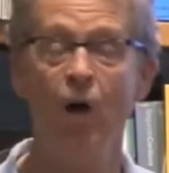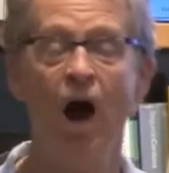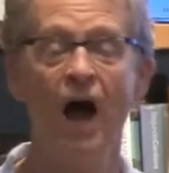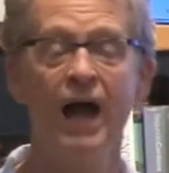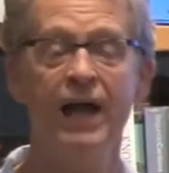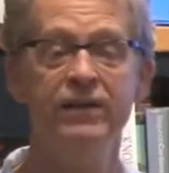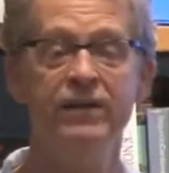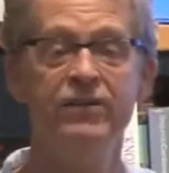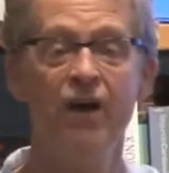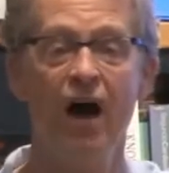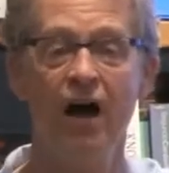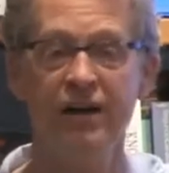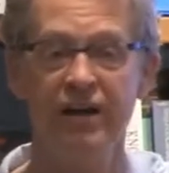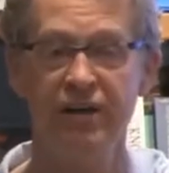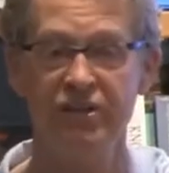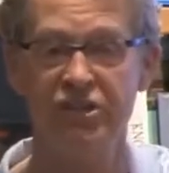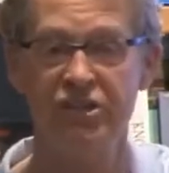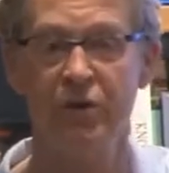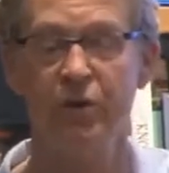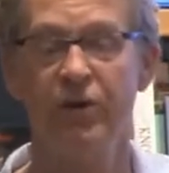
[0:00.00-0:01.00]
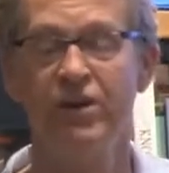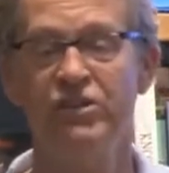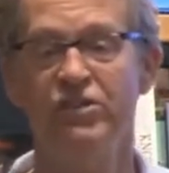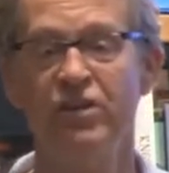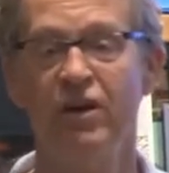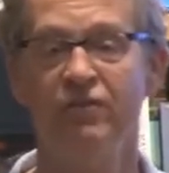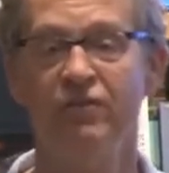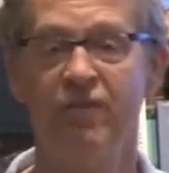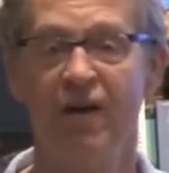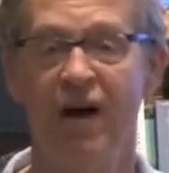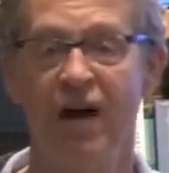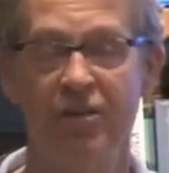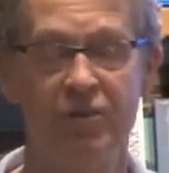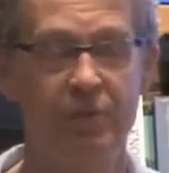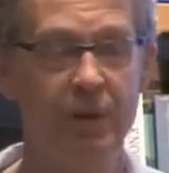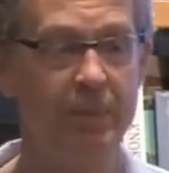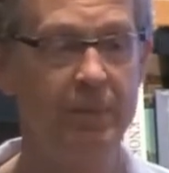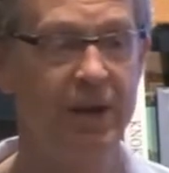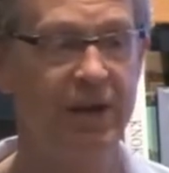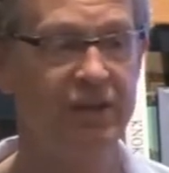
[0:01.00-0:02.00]
had done a series of
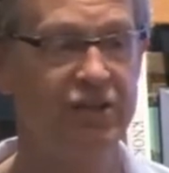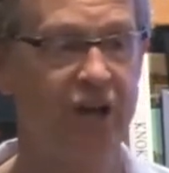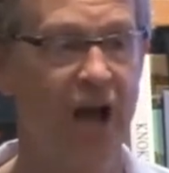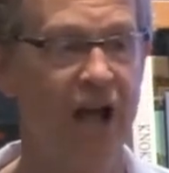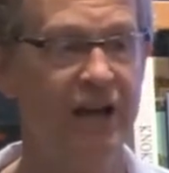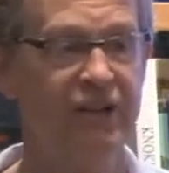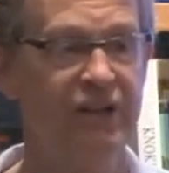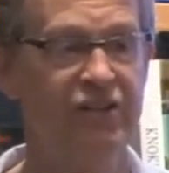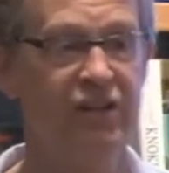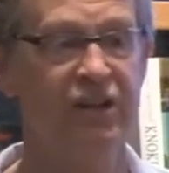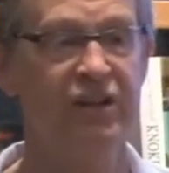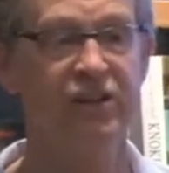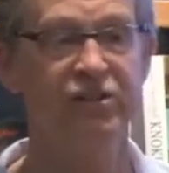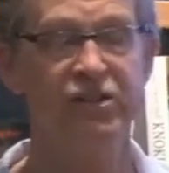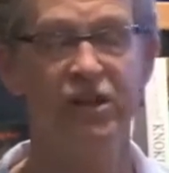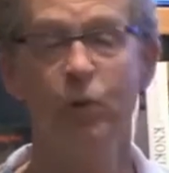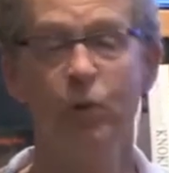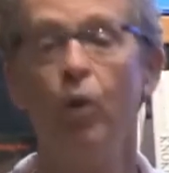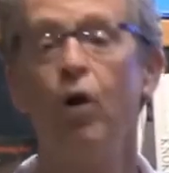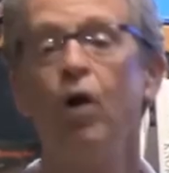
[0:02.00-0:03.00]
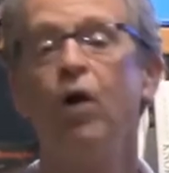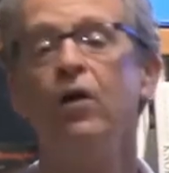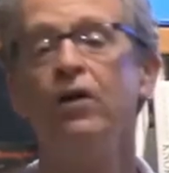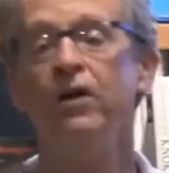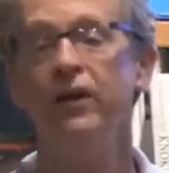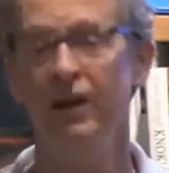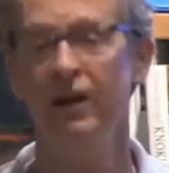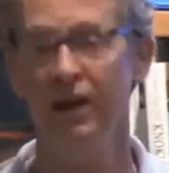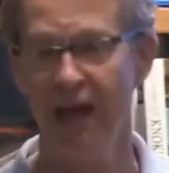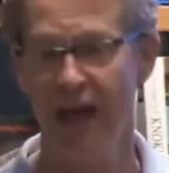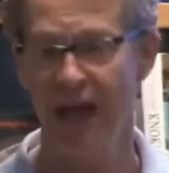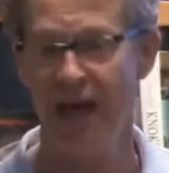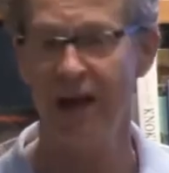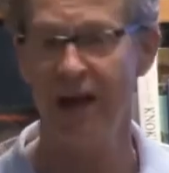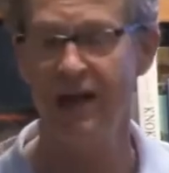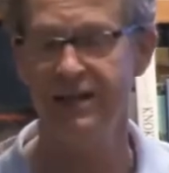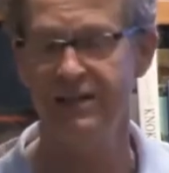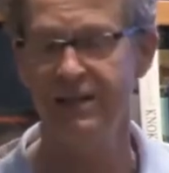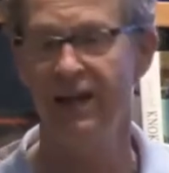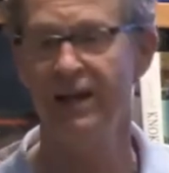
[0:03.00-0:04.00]
3 big signings in Disney World, and
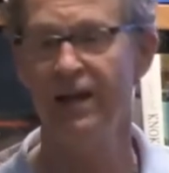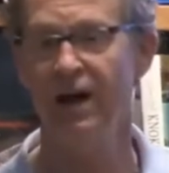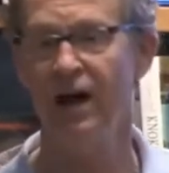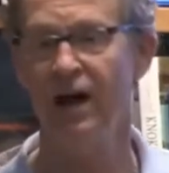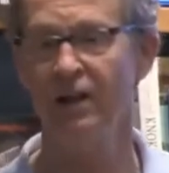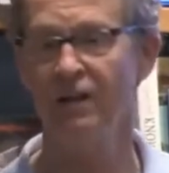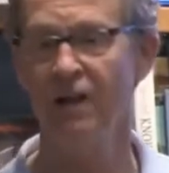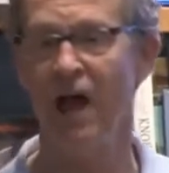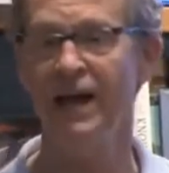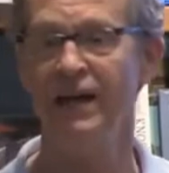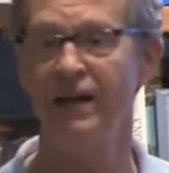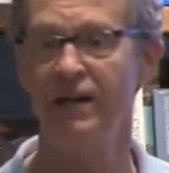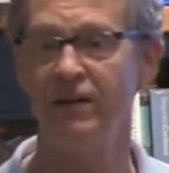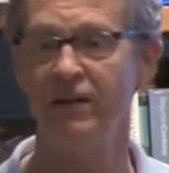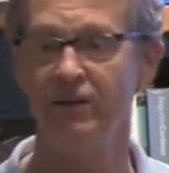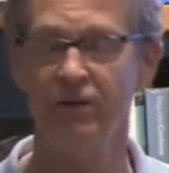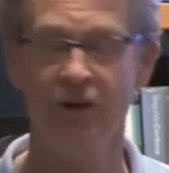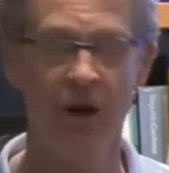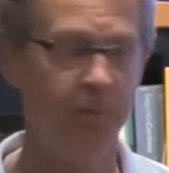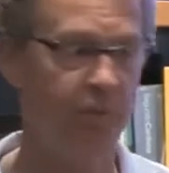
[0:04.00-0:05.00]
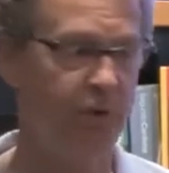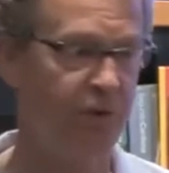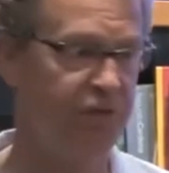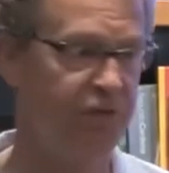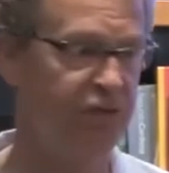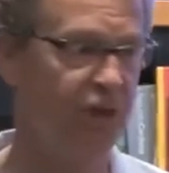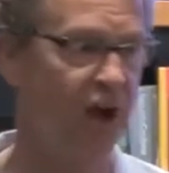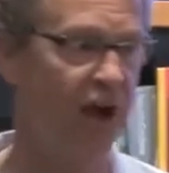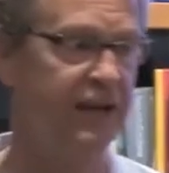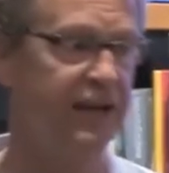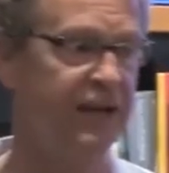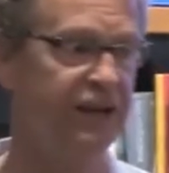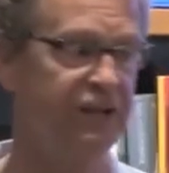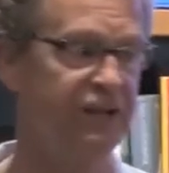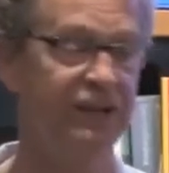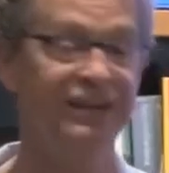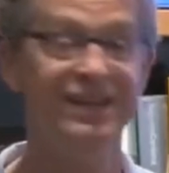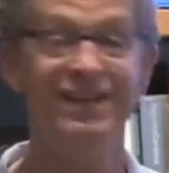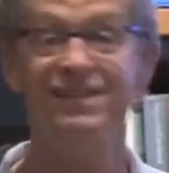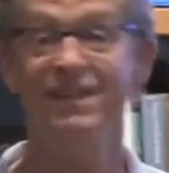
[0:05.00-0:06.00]
I did a like number of signings
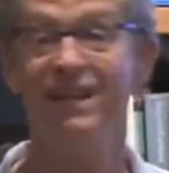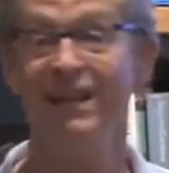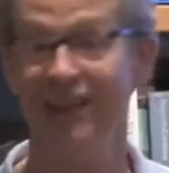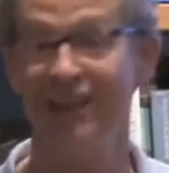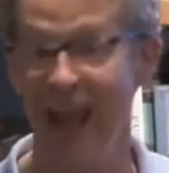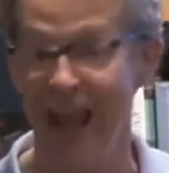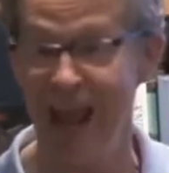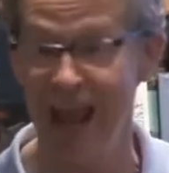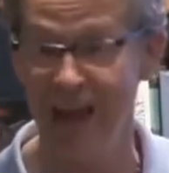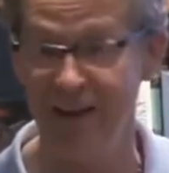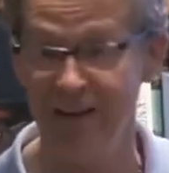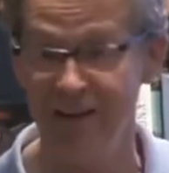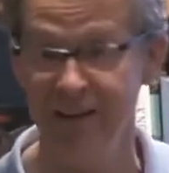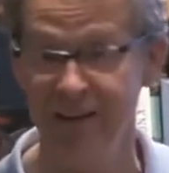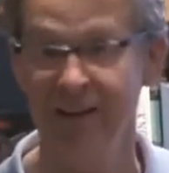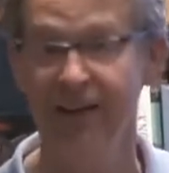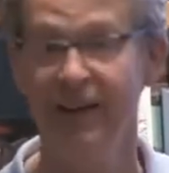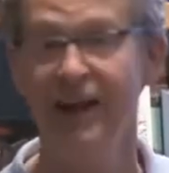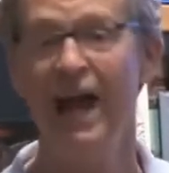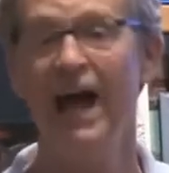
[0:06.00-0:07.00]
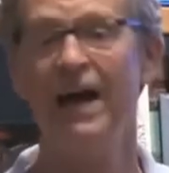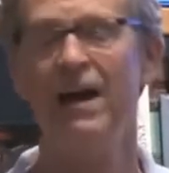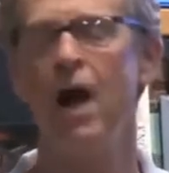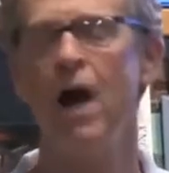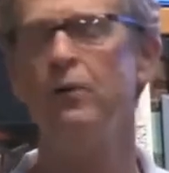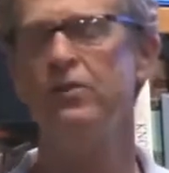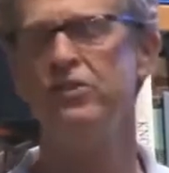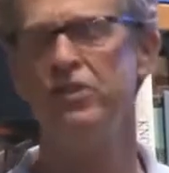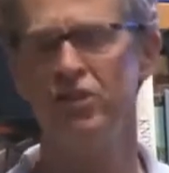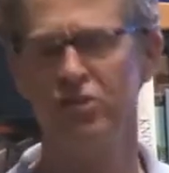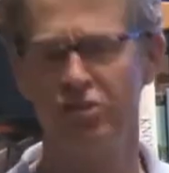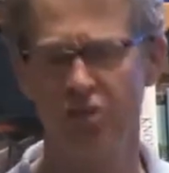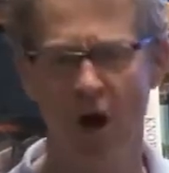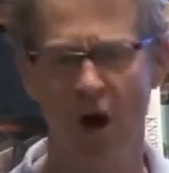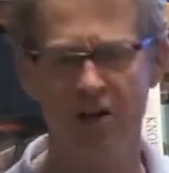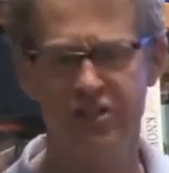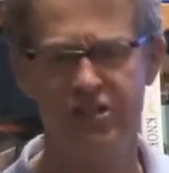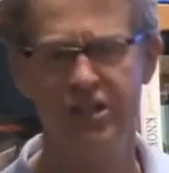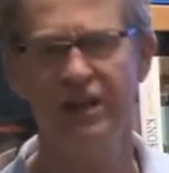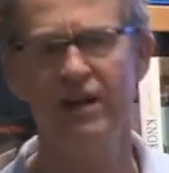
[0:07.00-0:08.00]
in Disneyland, and I was
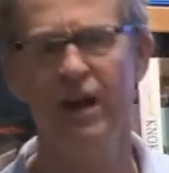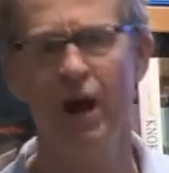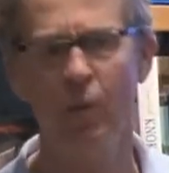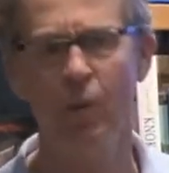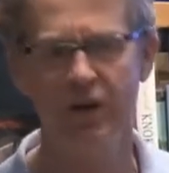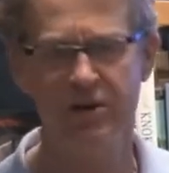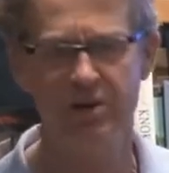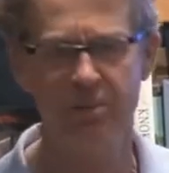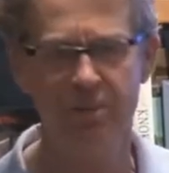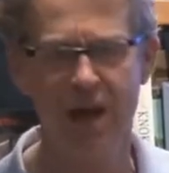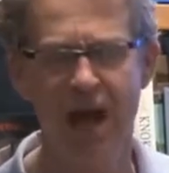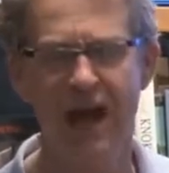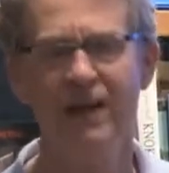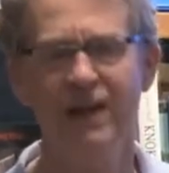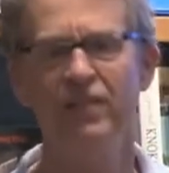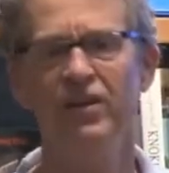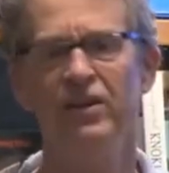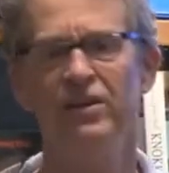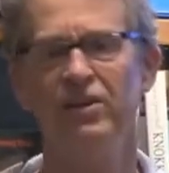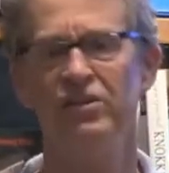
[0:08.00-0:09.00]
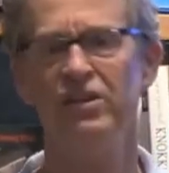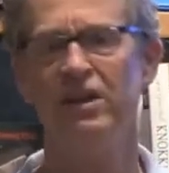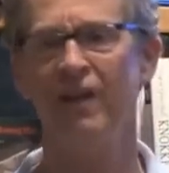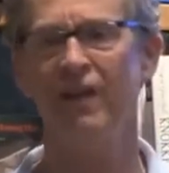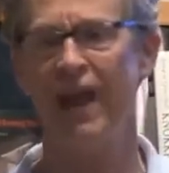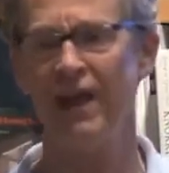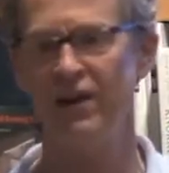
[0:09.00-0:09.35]
exhausted, and I went to bed in the Disneyland